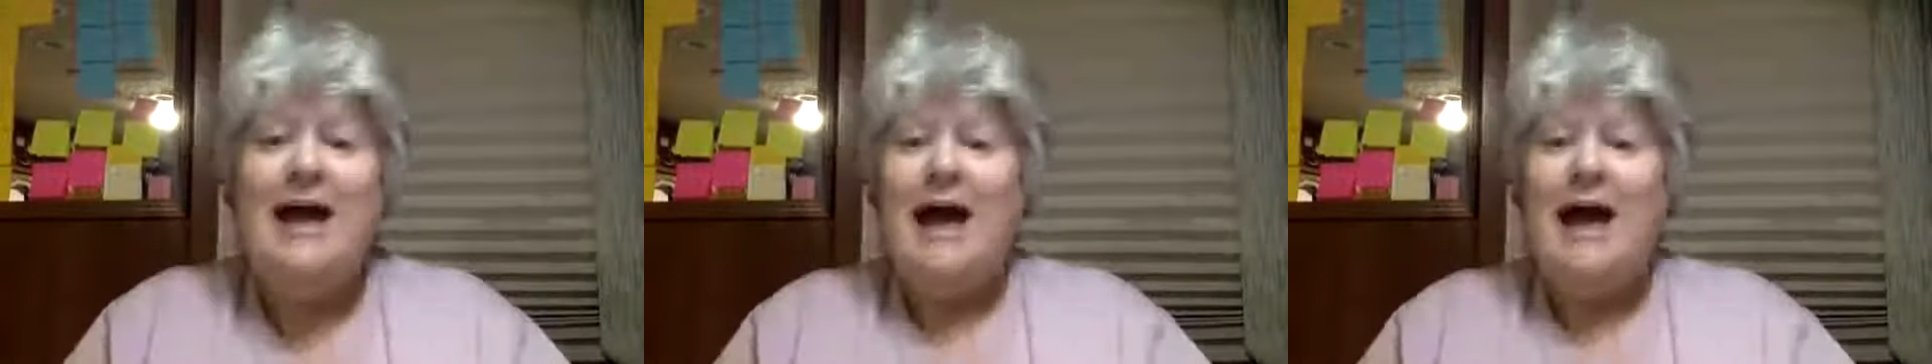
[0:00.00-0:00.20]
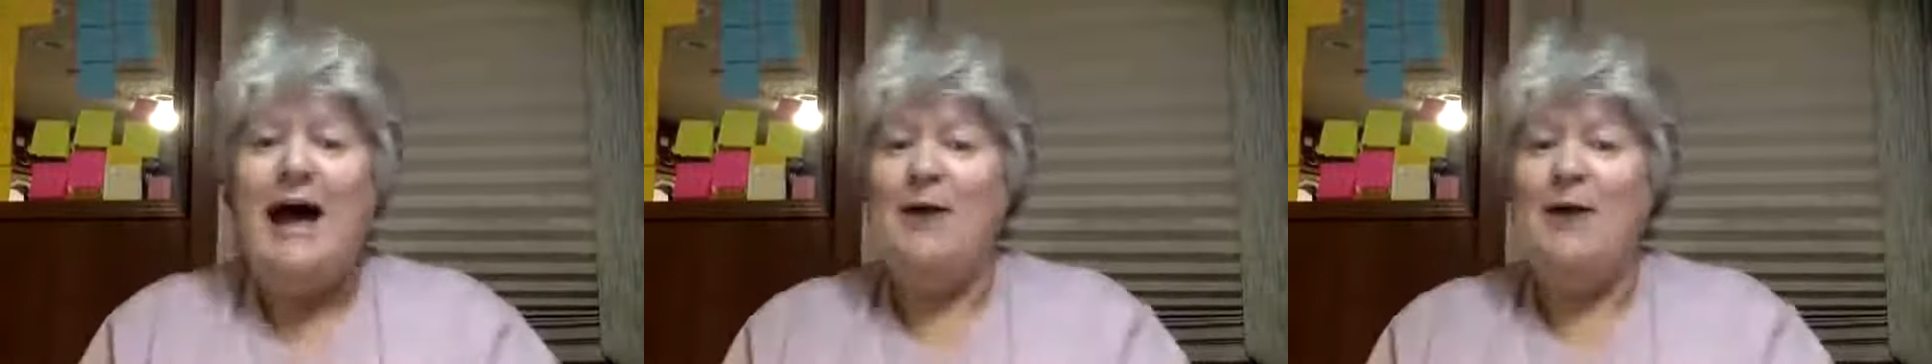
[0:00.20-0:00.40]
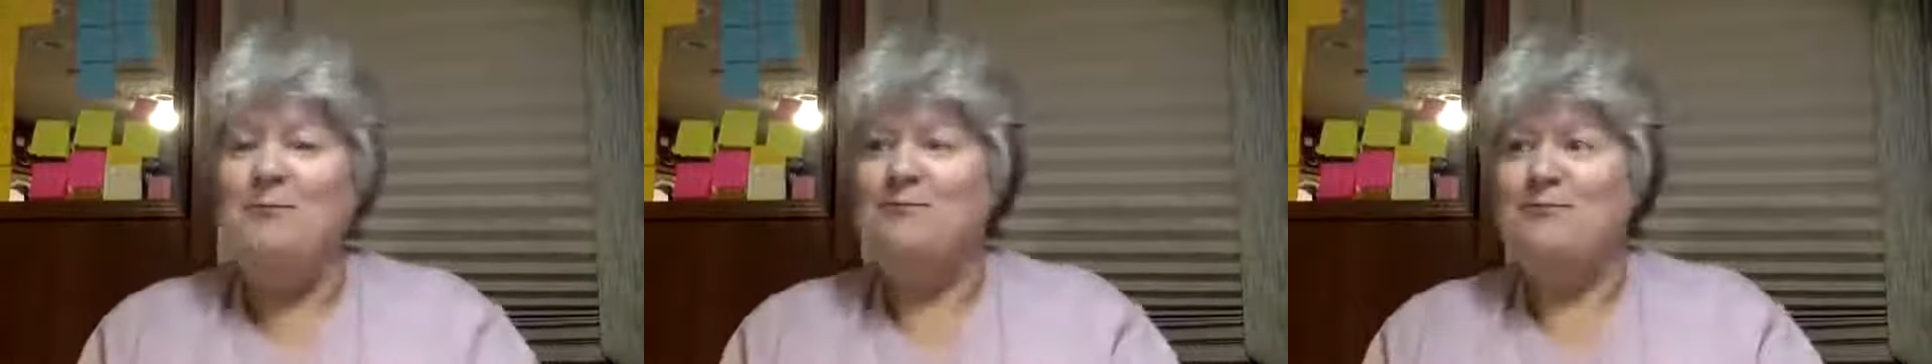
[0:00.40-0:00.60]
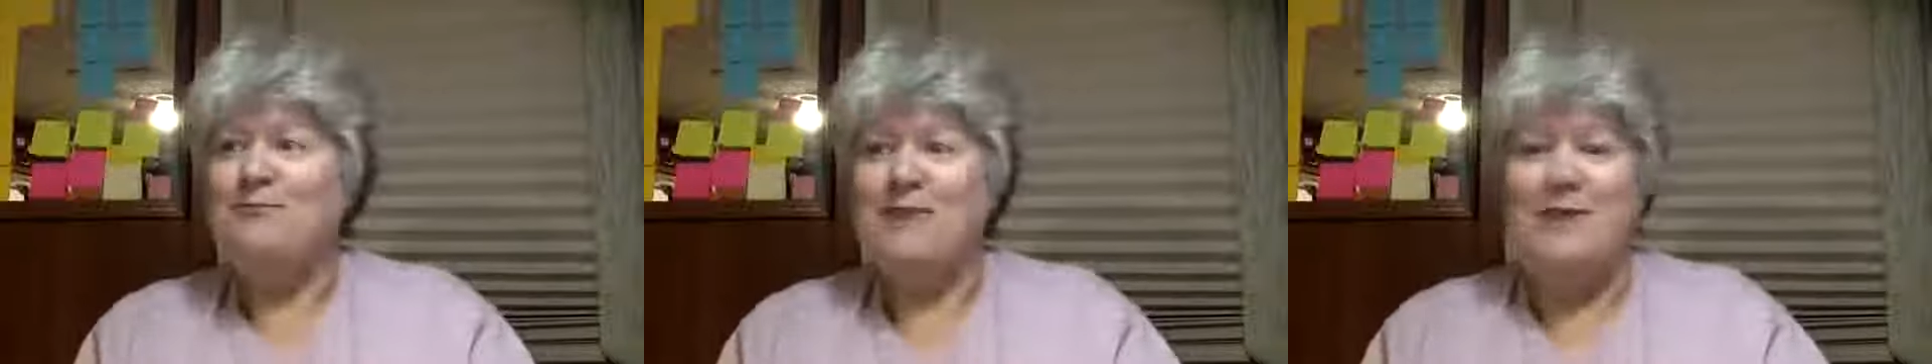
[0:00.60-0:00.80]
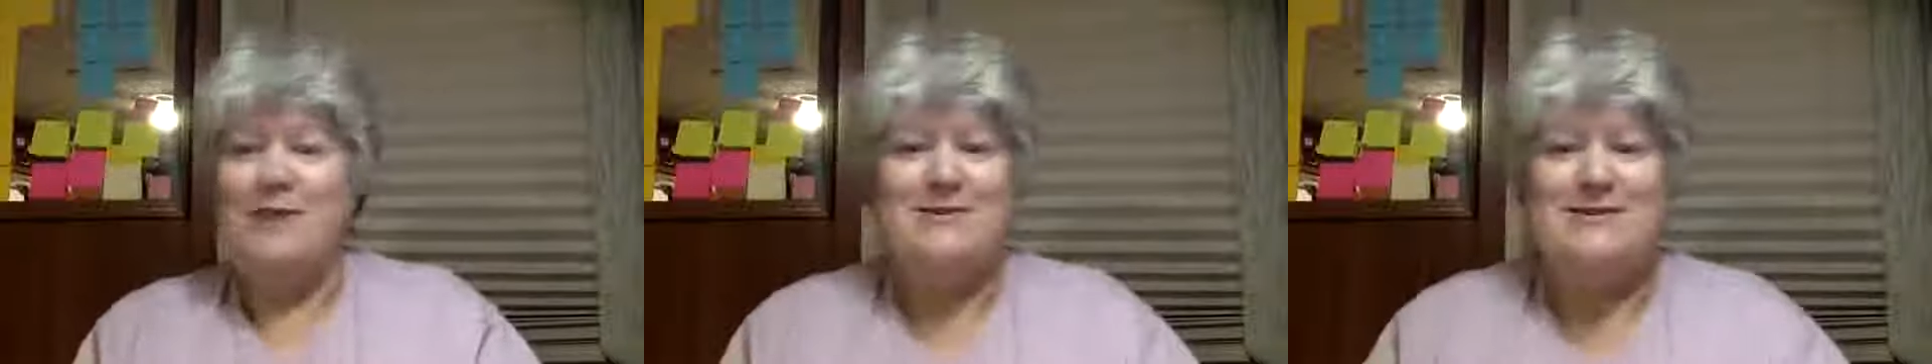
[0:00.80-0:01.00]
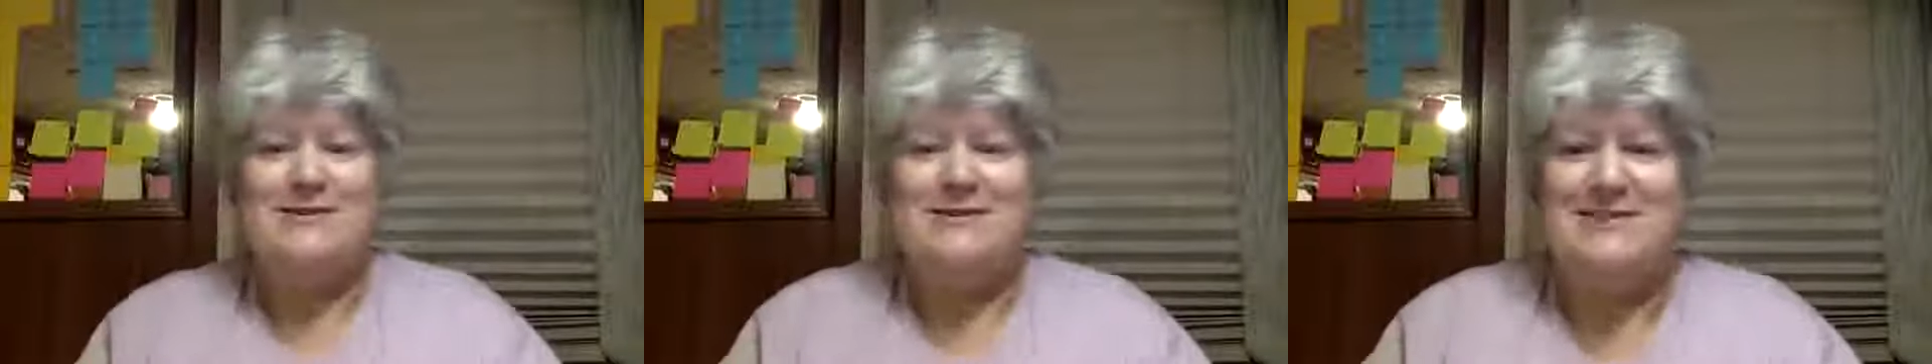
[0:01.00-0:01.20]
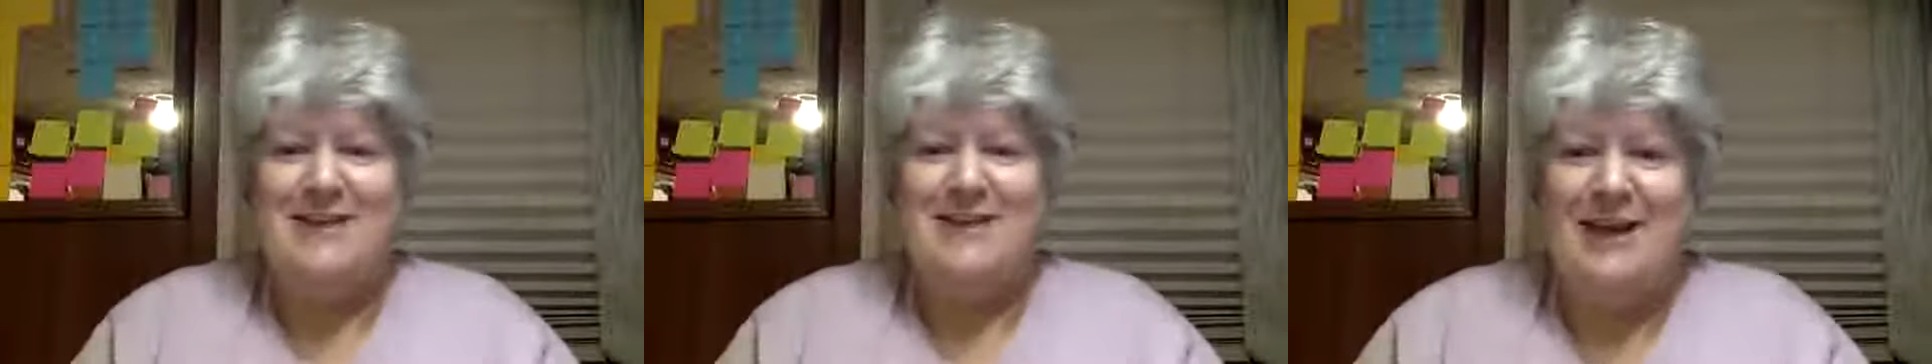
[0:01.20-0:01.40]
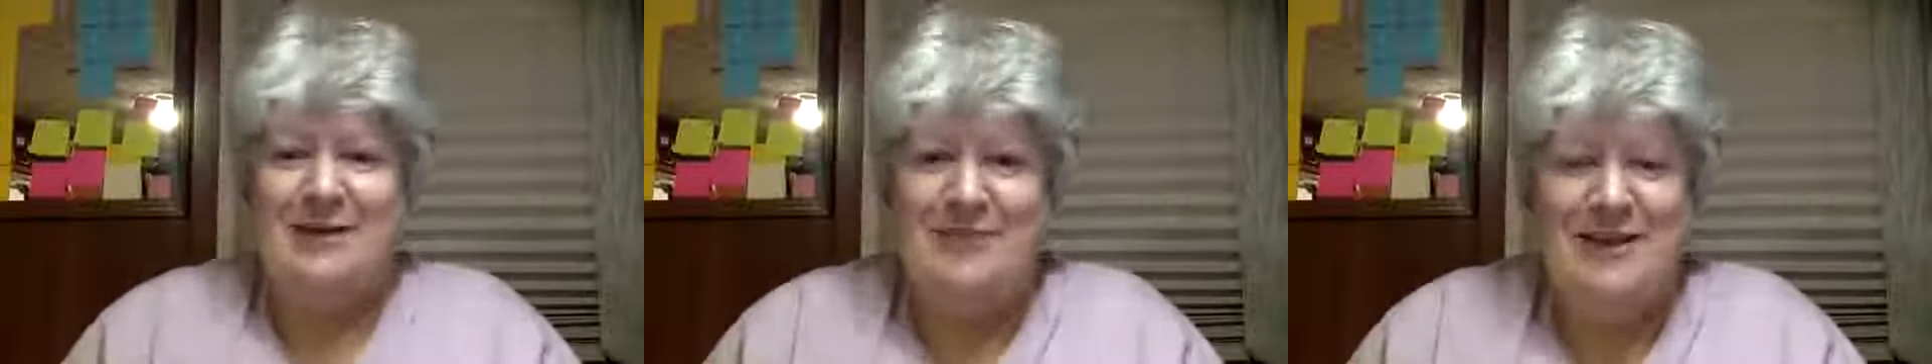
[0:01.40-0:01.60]
It was
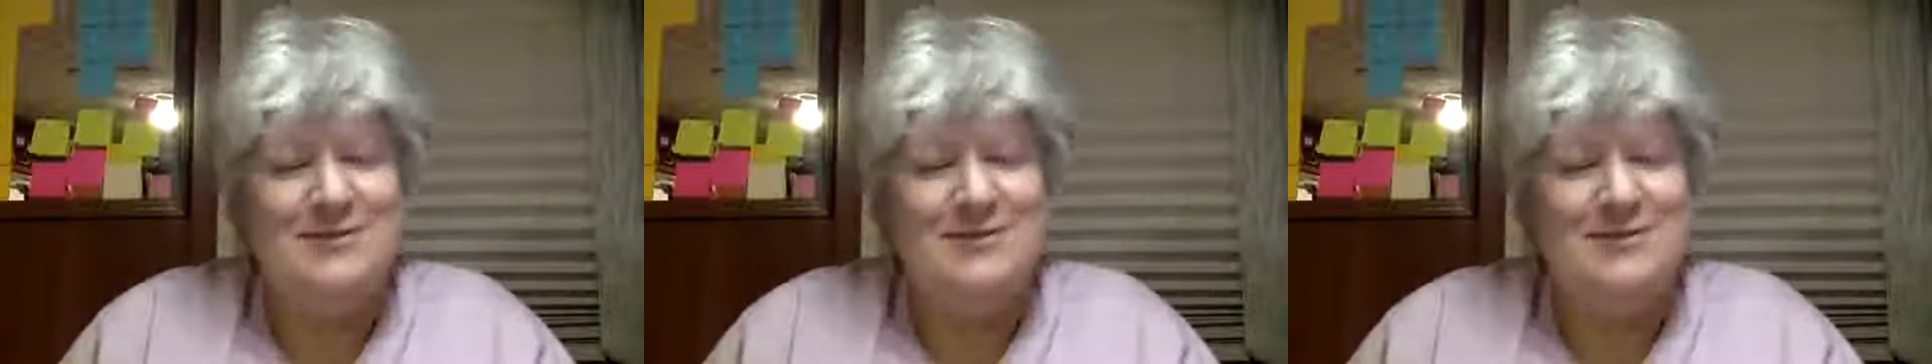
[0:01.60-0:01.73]
kind of funny.